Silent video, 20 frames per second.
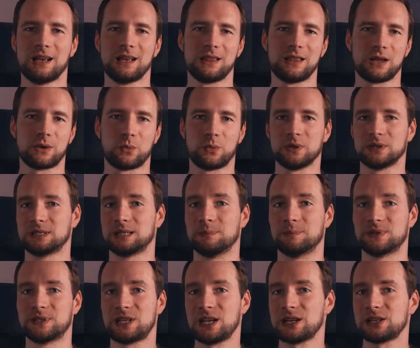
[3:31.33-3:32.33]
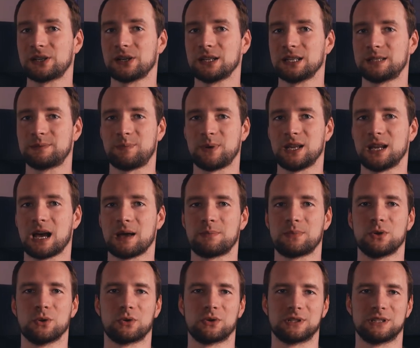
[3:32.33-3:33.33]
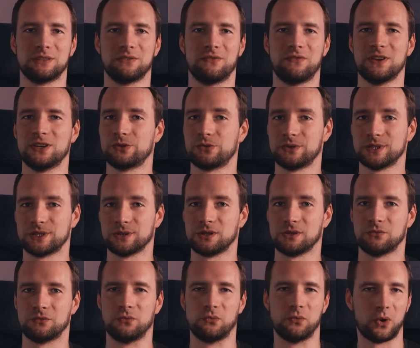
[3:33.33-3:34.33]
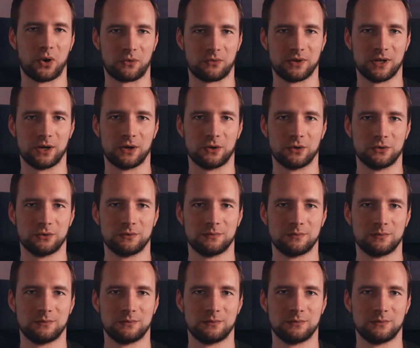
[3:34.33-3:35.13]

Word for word: that will substantially speed up your DaVinci Resolve workflow.